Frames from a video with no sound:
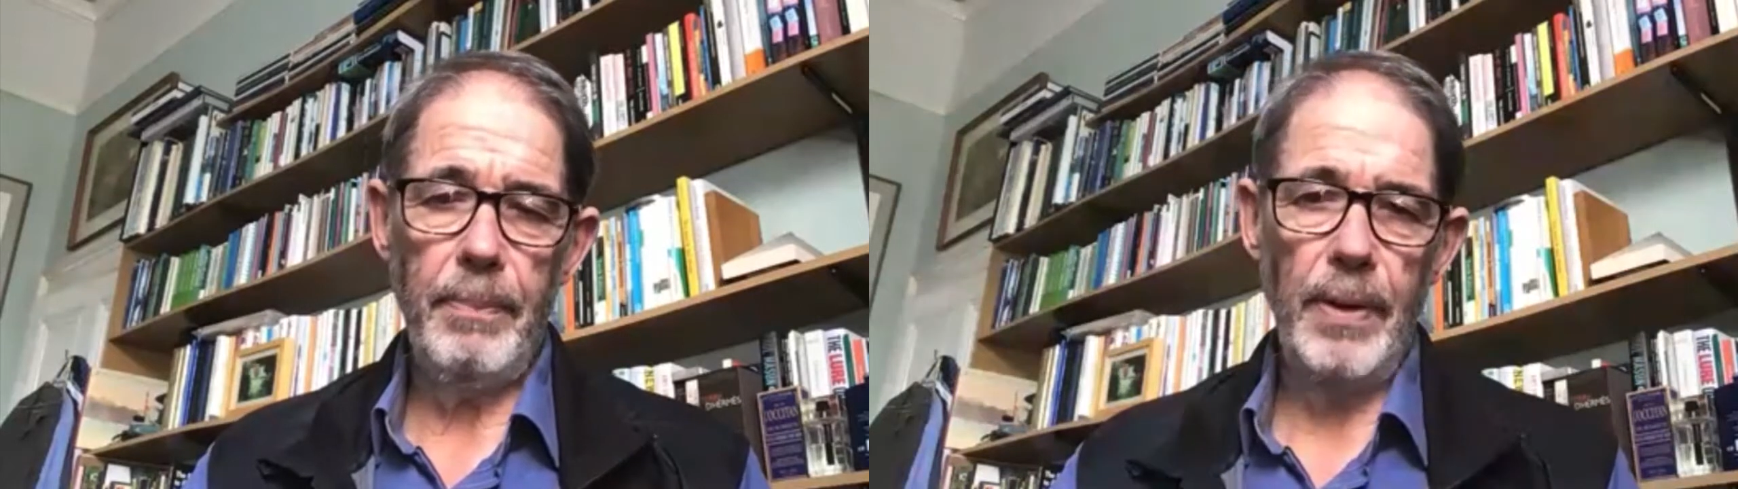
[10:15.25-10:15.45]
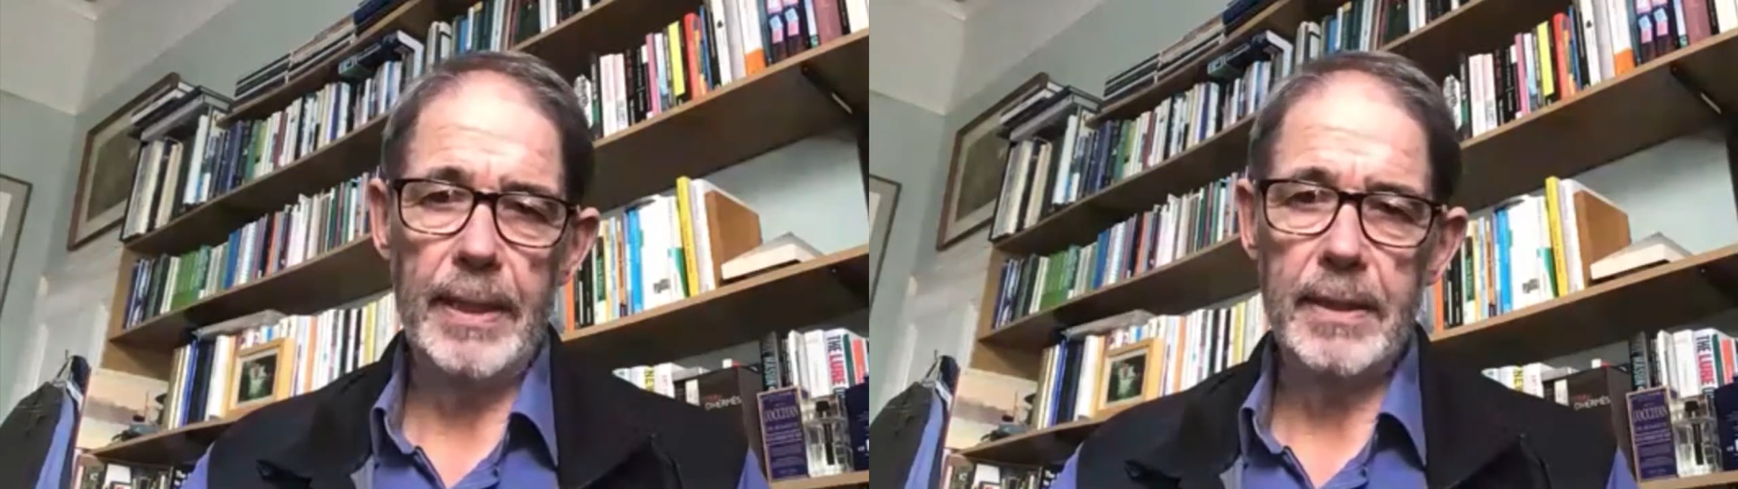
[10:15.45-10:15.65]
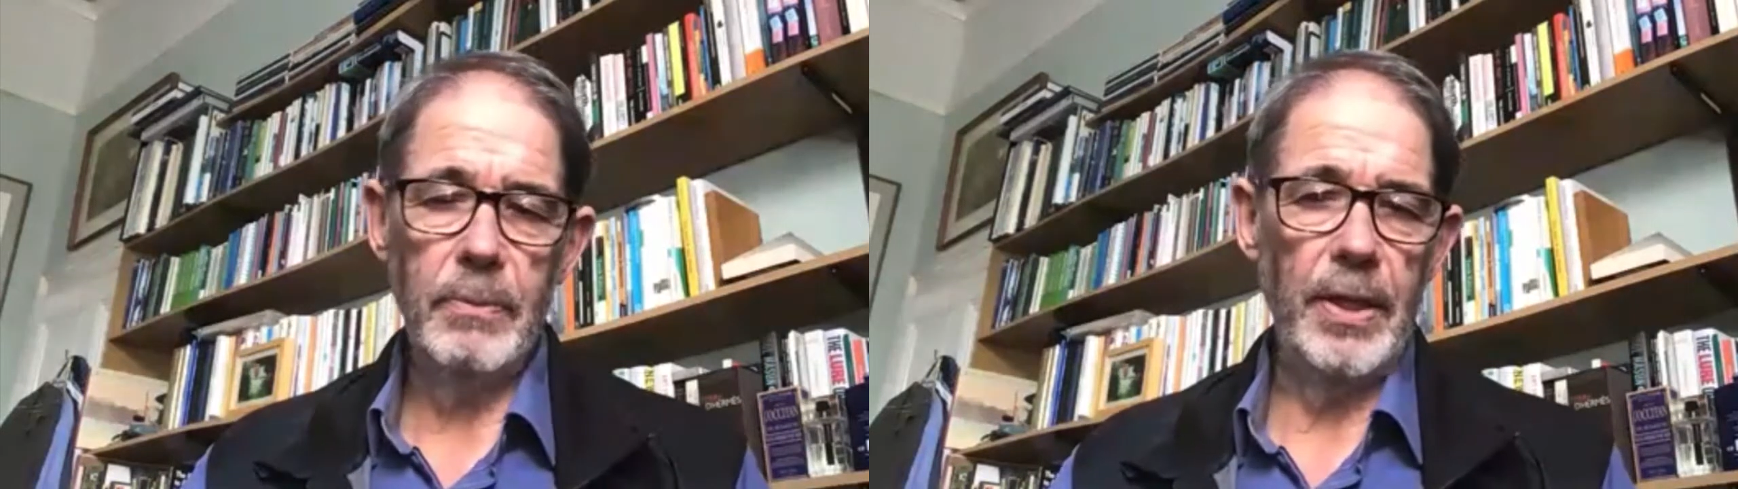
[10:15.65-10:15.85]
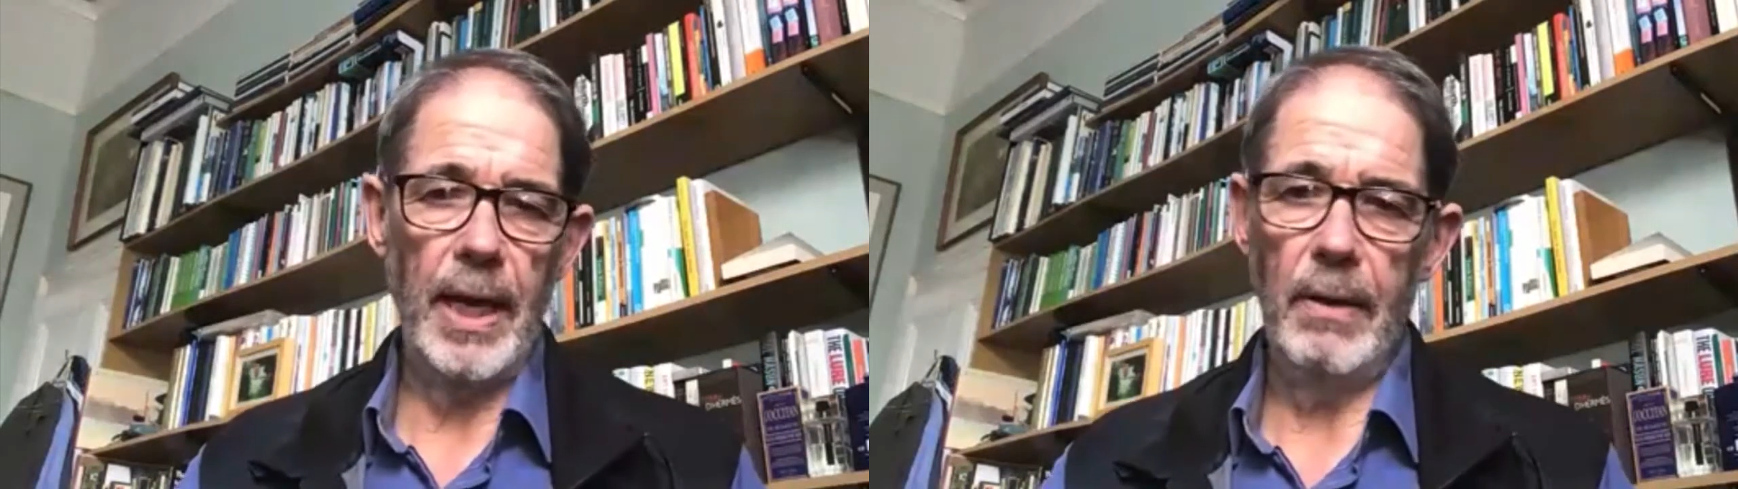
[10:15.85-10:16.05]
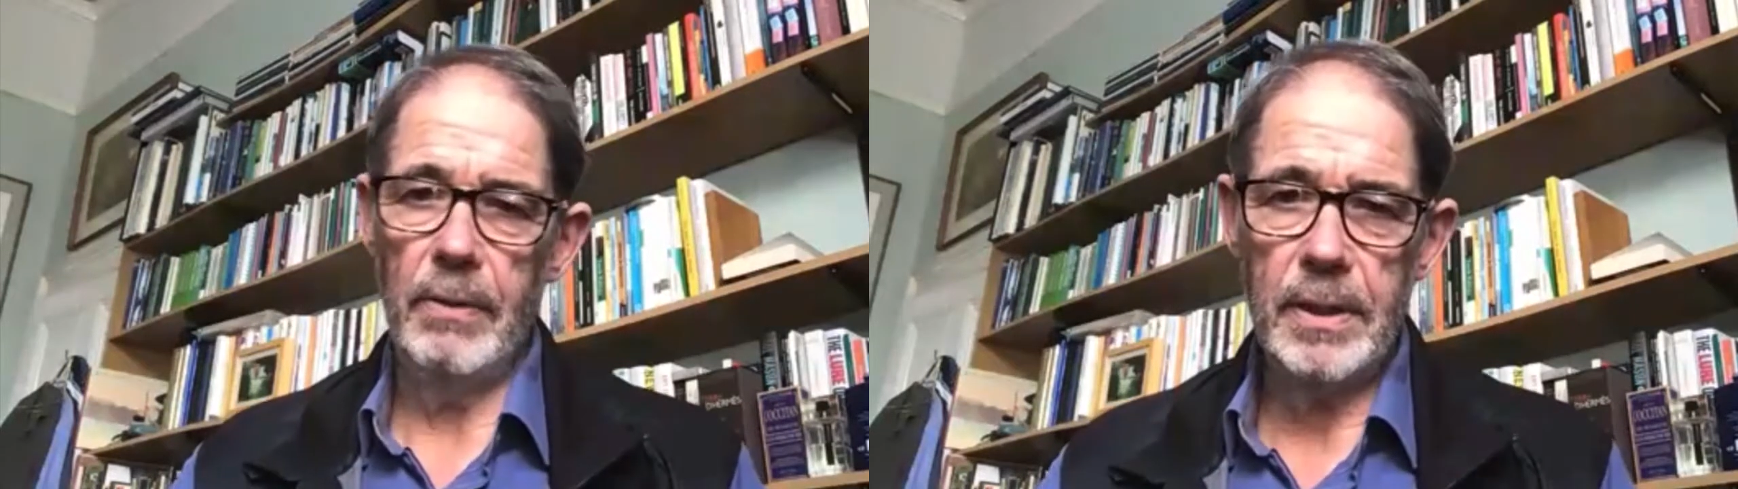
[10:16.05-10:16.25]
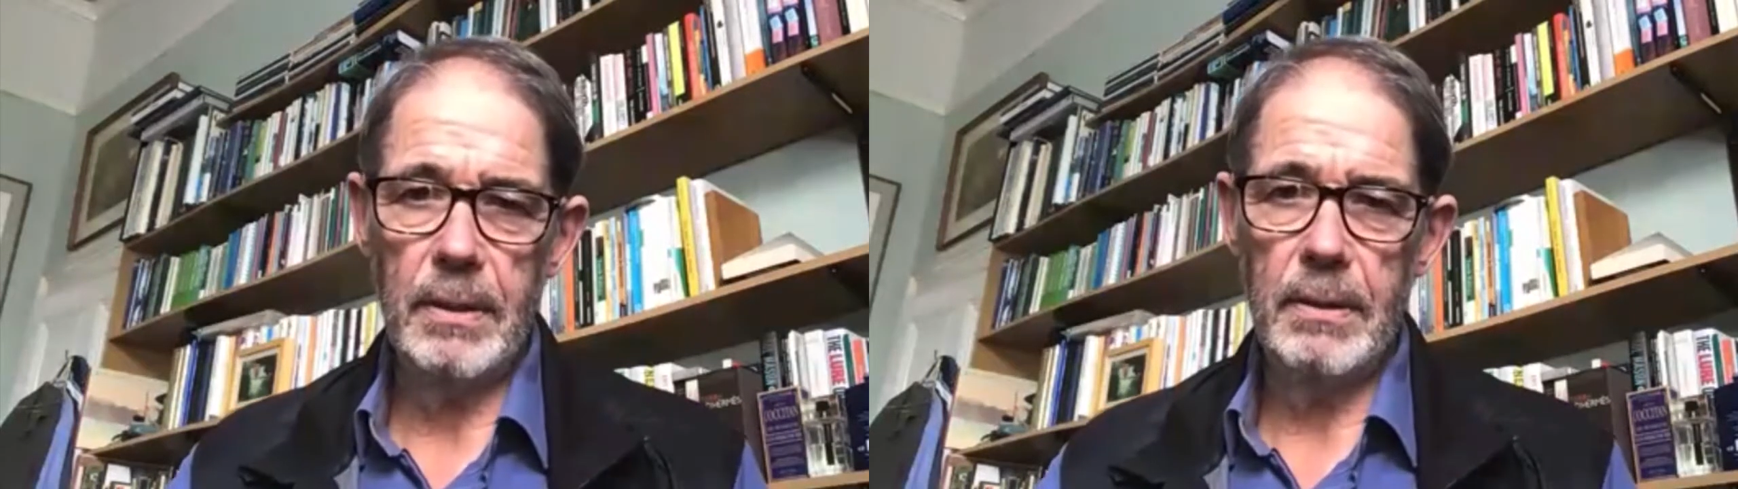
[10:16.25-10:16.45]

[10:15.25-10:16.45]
place without